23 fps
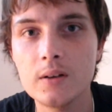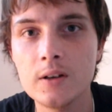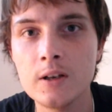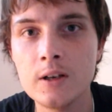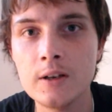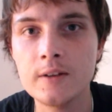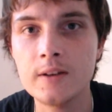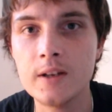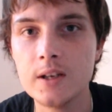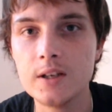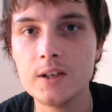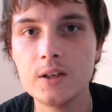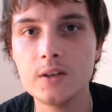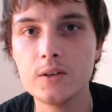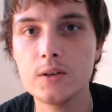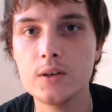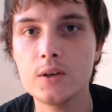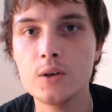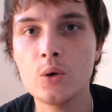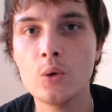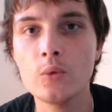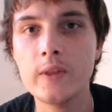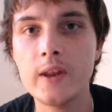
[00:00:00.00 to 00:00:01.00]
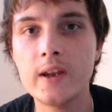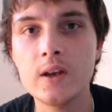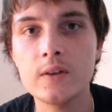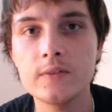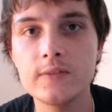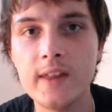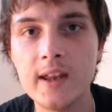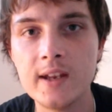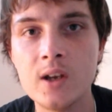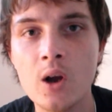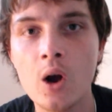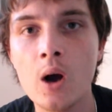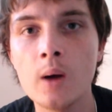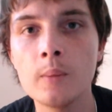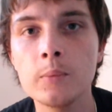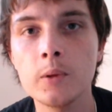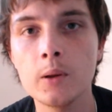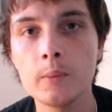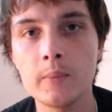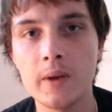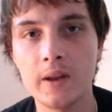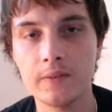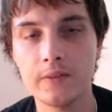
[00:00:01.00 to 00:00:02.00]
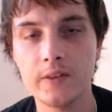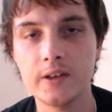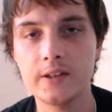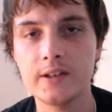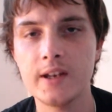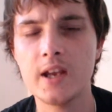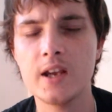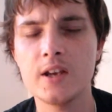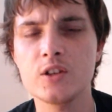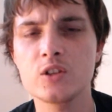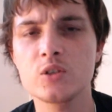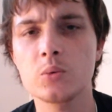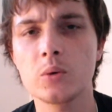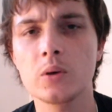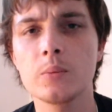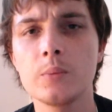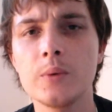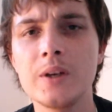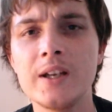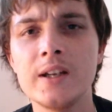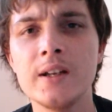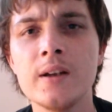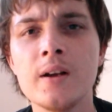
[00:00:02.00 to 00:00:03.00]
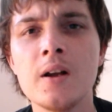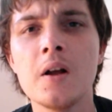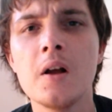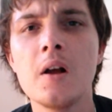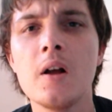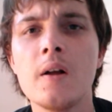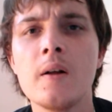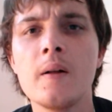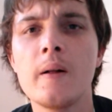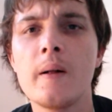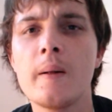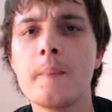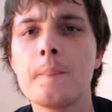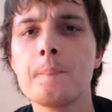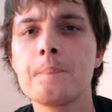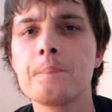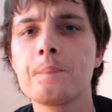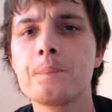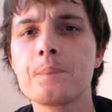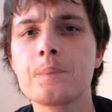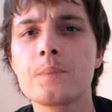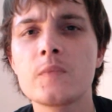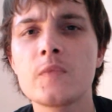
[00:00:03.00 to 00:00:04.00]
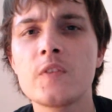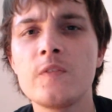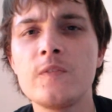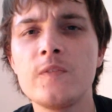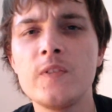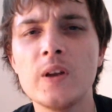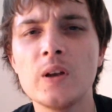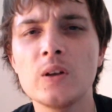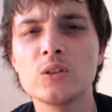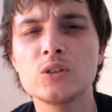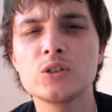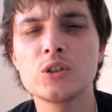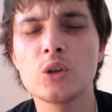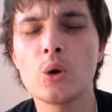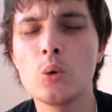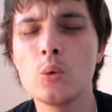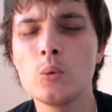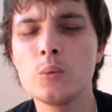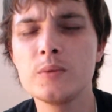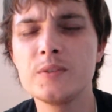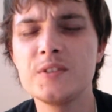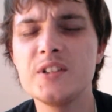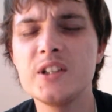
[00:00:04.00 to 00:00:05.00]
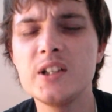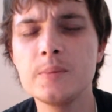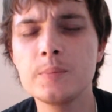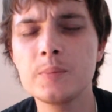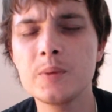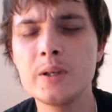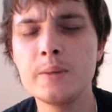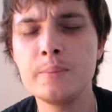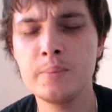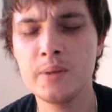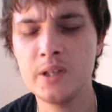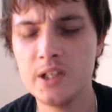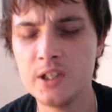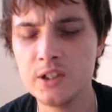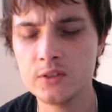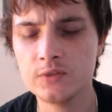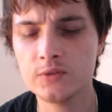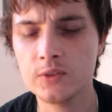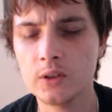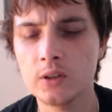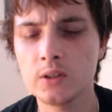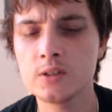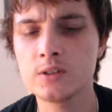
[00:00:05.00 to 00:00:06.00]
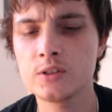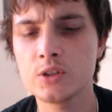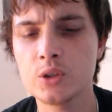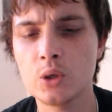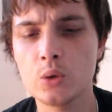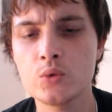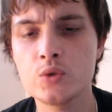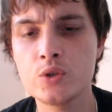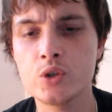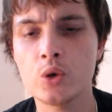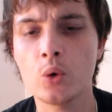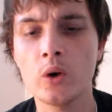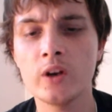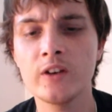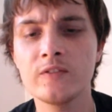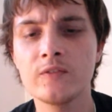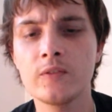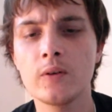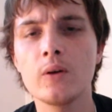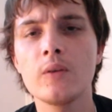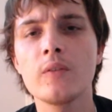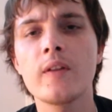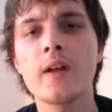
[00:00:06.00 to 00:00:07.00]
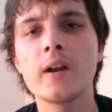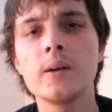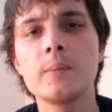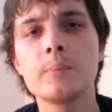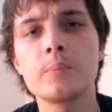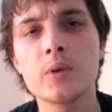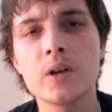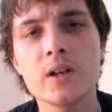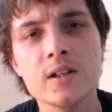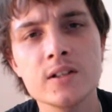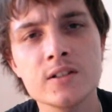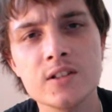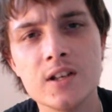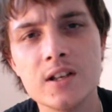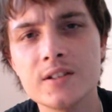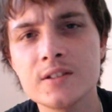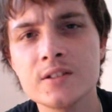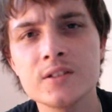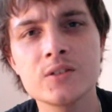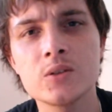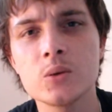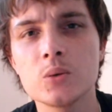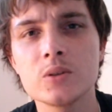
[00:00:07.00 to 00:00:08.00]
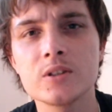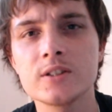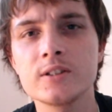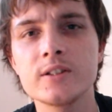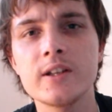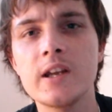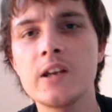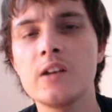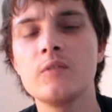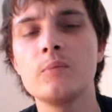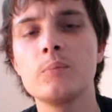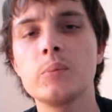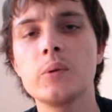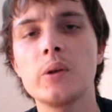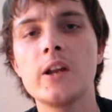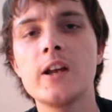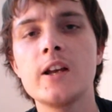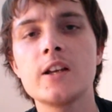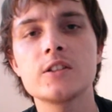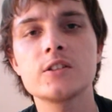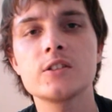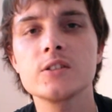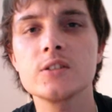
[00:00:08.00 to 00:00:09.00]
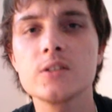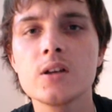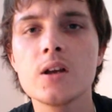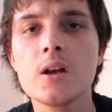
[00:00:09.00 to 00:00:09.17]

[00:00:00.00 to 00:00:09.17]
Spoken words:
they complement the days where we feel so deeply peaceful and so joyful that it brings us to a state of bliss.